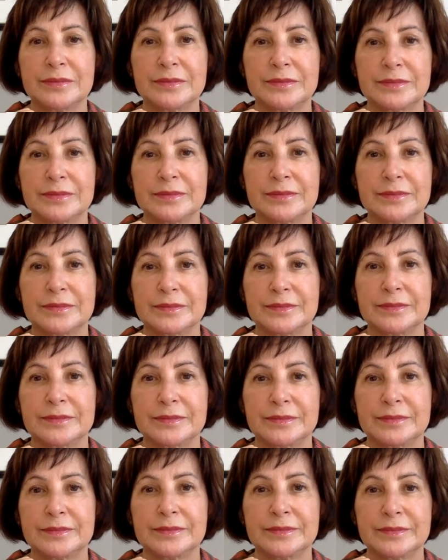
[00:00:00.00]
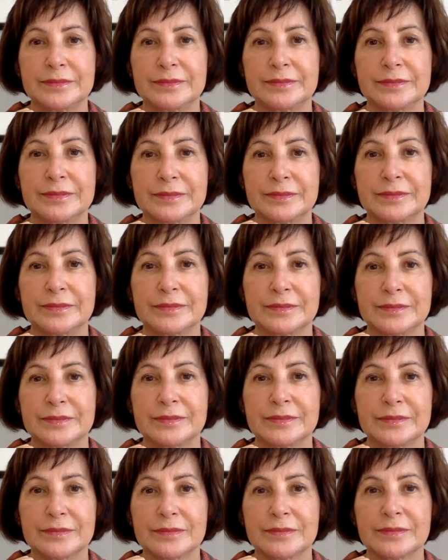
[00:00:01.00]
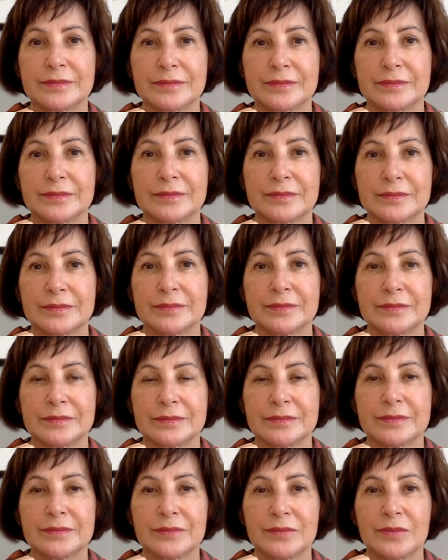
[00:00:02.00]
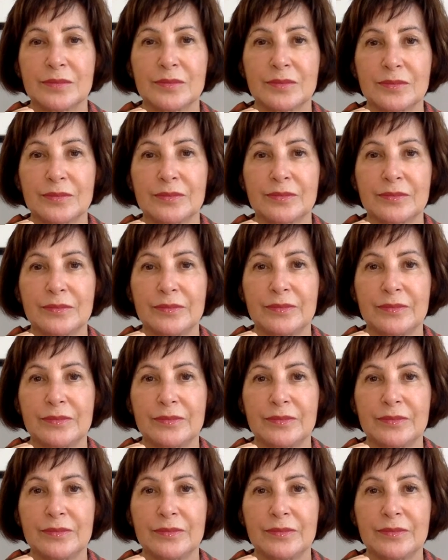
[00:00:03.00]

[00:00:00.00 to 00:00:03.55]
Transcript: (silence)